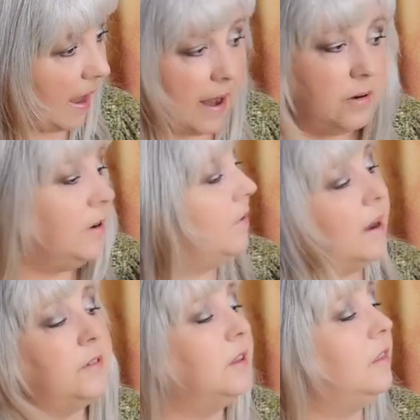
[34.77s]
I don't even
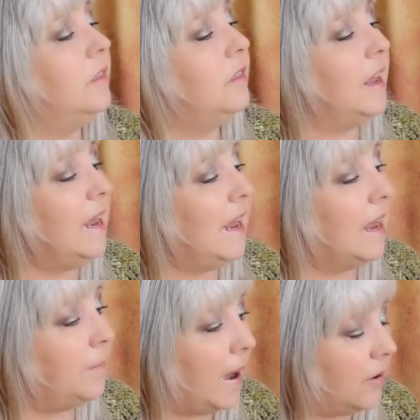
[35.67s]
have to think
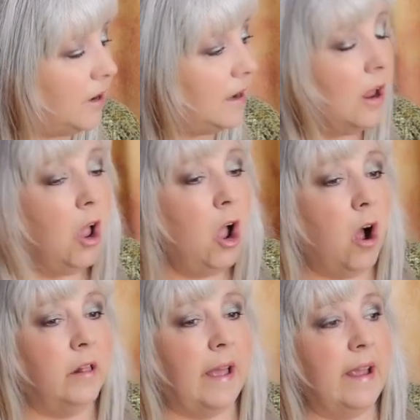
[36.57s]
about it.
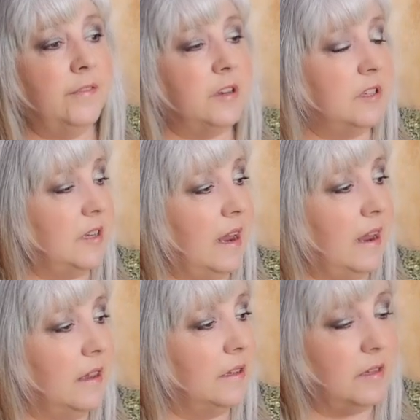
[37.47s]
All I have to
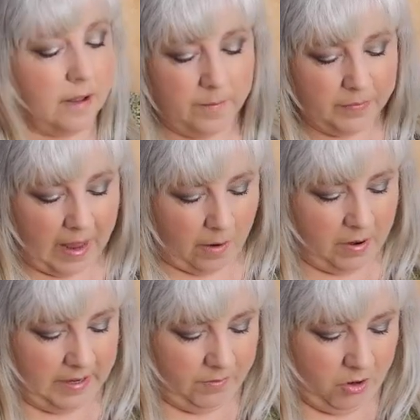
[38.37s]
say is, I
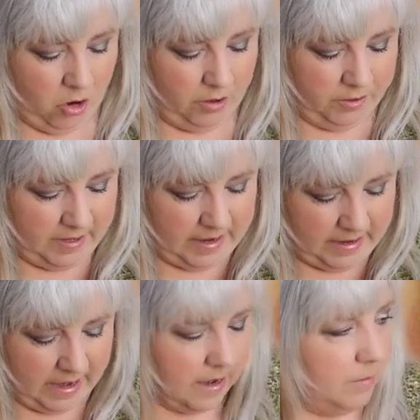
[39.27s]
want to give it all the light I
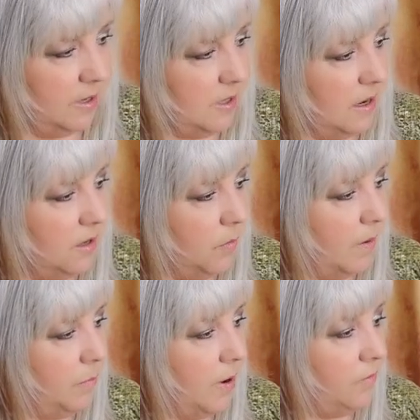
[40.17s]
can. I'm going to set it to
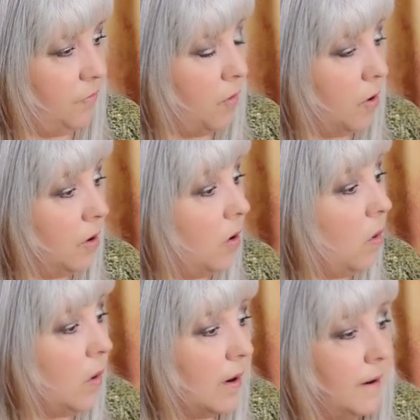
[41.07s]
1.4.
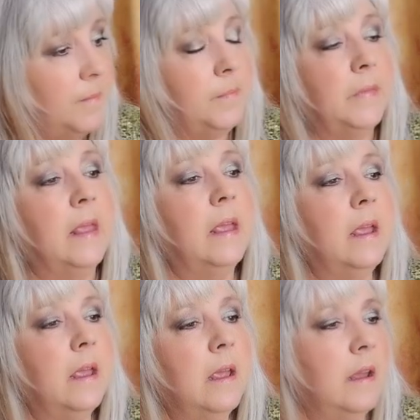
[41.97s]
Or,
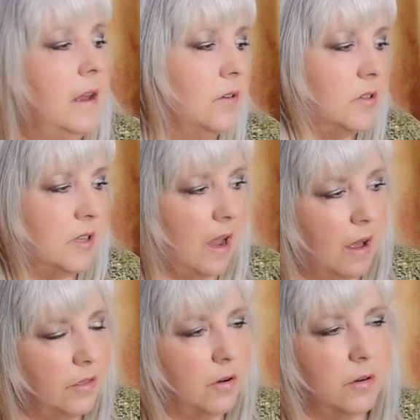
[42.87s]
here's the
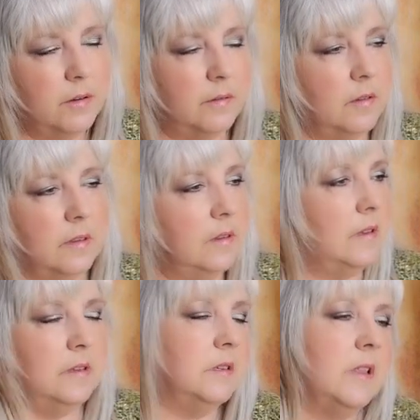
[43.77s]
other,
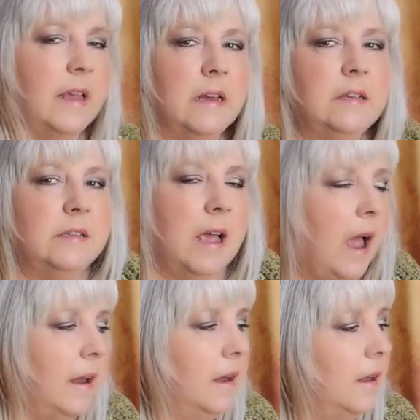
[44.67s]
this is like an
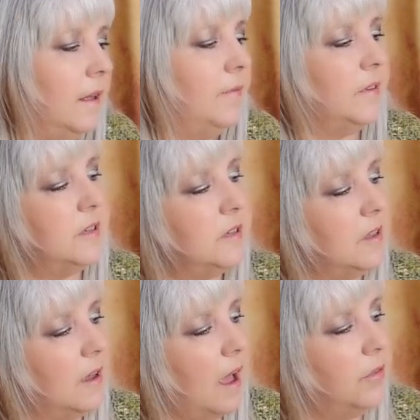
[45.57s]
aside. This is
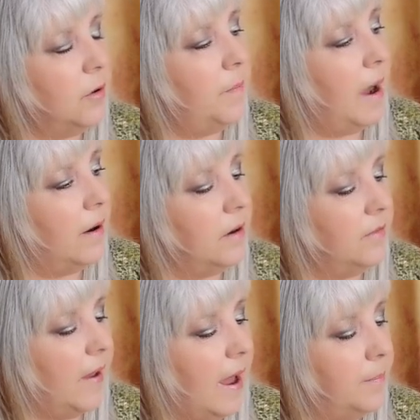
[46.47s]
the other part
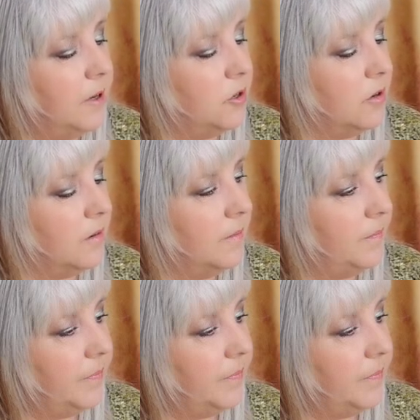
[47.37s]
of aperture.